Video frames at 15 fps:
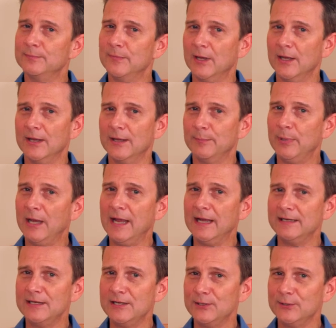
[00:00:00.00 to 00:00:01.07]
uh,
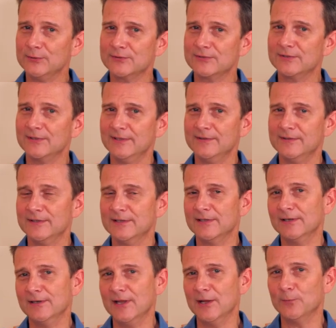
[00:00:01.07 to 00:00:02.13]
pioneers in the
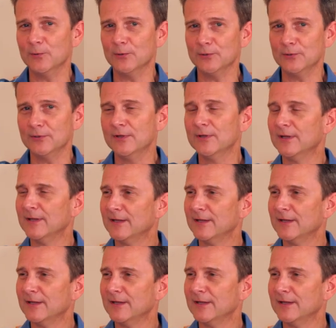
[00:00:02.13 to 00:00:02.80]
internet world.